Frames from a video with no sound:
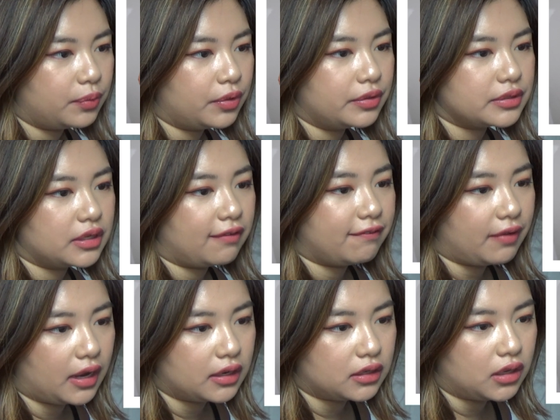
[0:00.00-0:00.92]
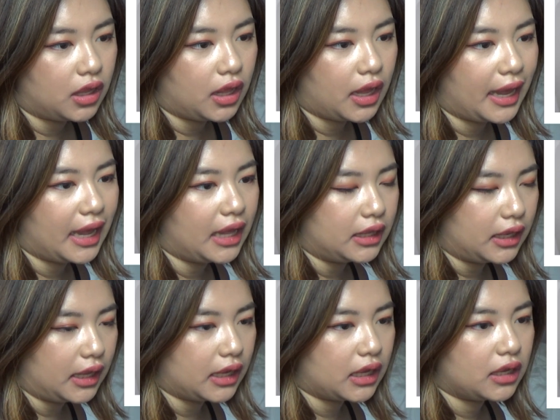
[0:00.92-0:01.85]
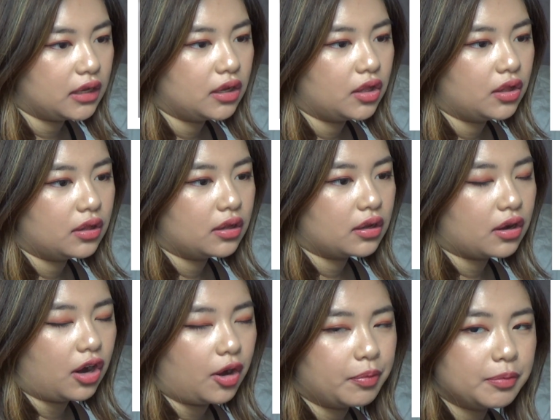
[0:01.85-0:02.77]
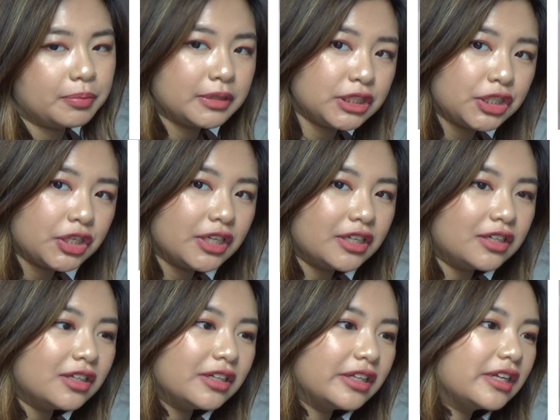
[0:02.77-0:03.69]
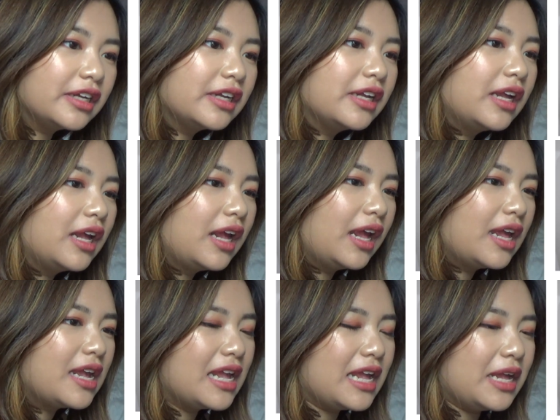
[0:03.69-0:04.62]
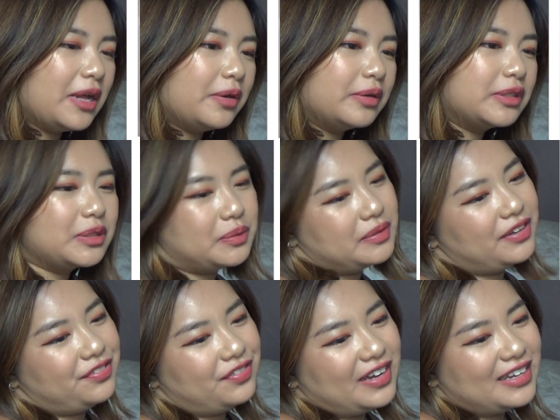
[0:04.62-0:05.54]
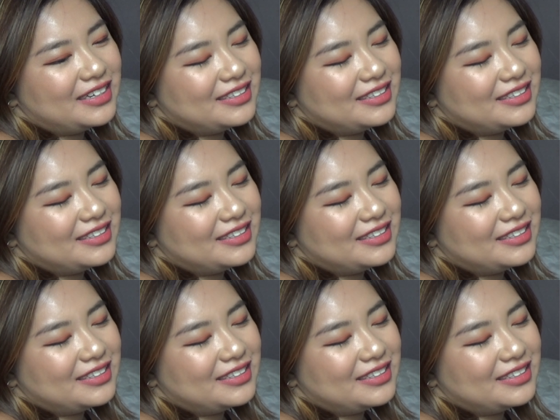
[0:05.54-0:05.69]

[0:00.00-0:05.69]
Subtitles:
using vinyl and like carpet material, which is really fun.